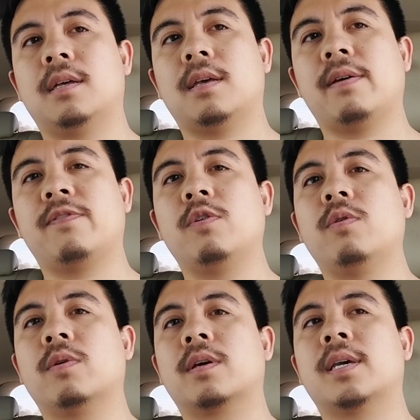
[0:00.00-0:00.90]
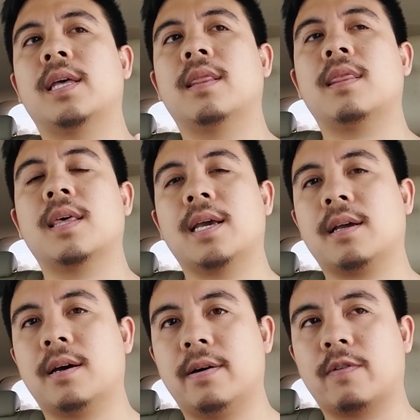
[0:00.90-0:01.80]
if you can think
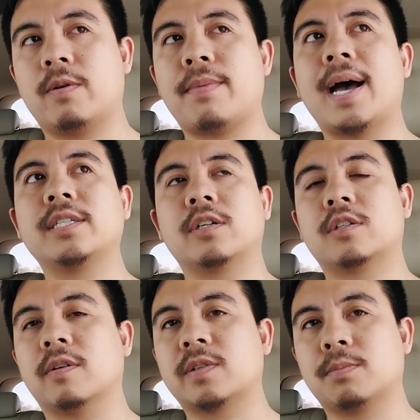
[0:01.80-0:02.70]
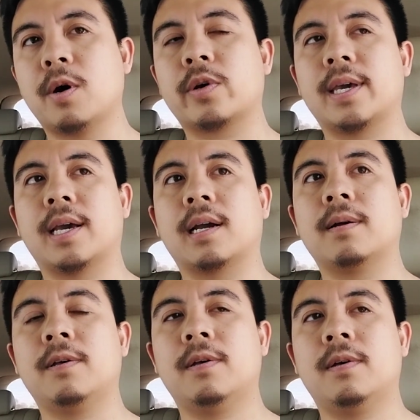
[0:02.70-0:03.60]
of or imagine yourself smoking
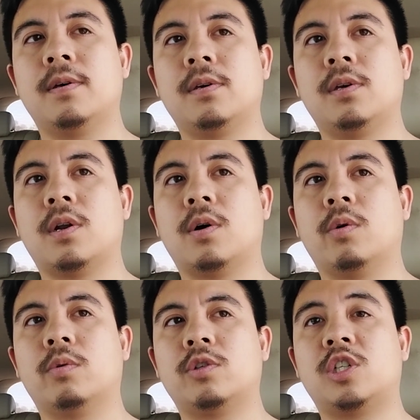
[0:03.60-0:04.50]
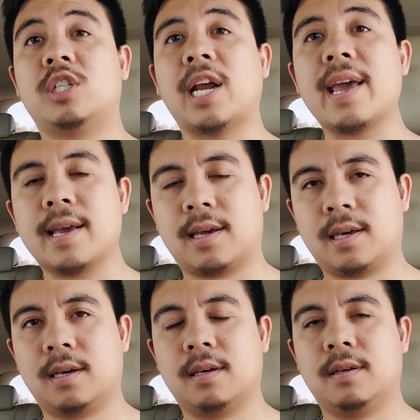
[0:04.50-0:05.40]

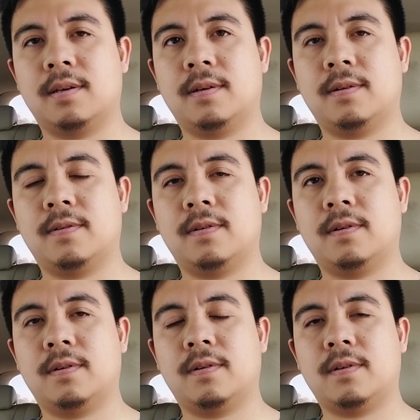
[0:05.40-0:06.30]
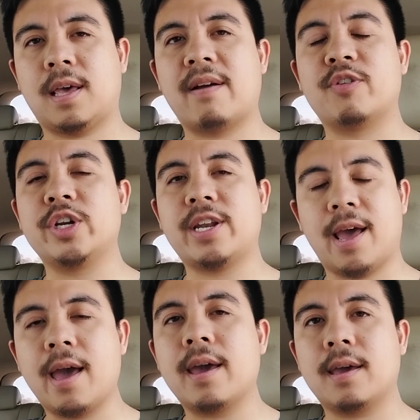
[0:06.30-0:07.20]
shake every
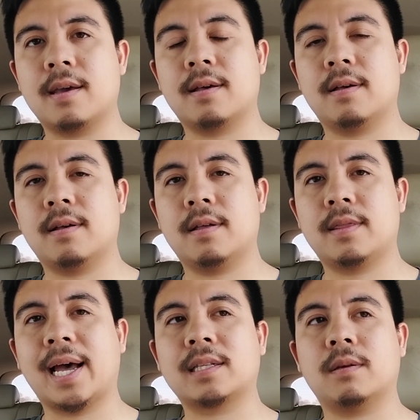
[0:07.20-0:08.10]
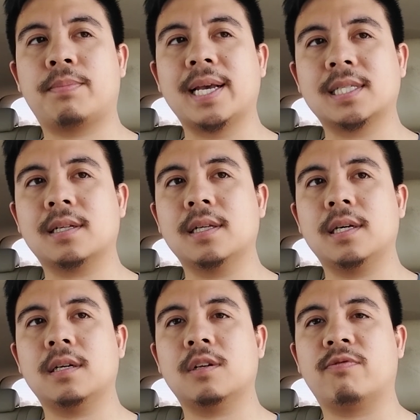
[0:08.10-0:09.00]
day, that's
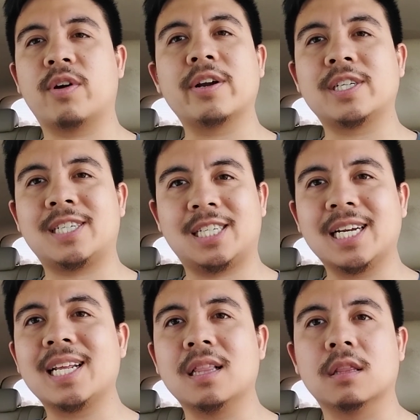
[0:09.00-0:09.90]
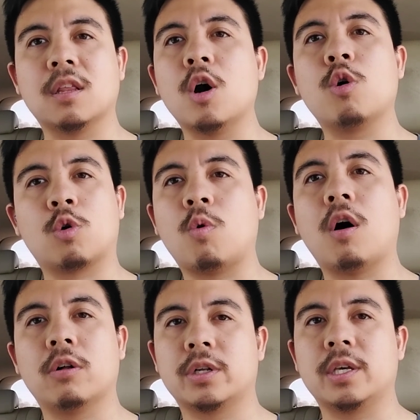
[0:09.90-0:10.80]
basically very shitty low
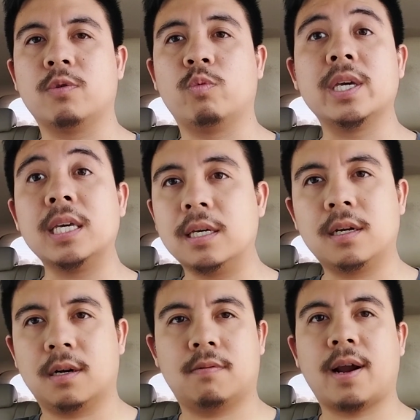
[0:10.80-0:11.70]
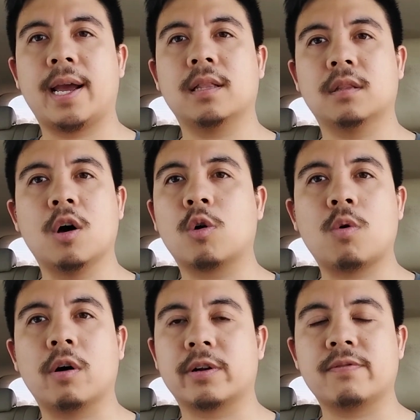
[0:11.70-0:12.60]
quality weed, right? Low
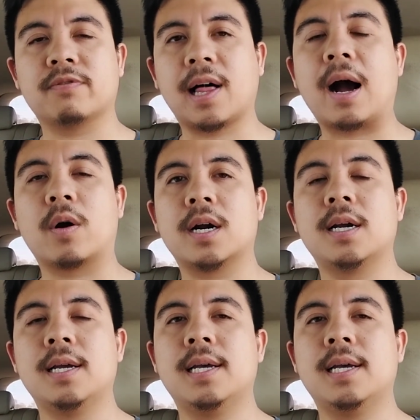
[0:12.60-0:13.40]
quality flower.